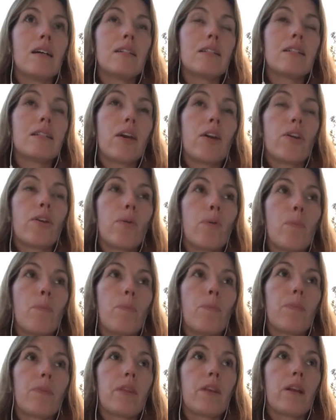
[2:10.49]
So
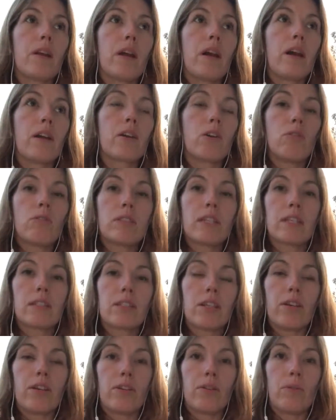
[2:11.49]
according
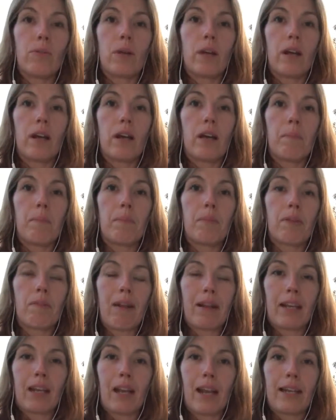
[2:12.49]
to the
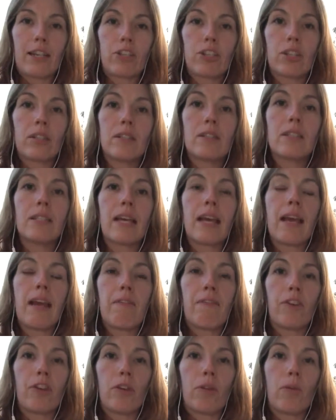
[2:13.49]
regulations,
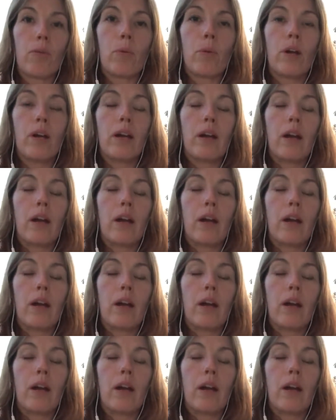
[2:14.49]
if you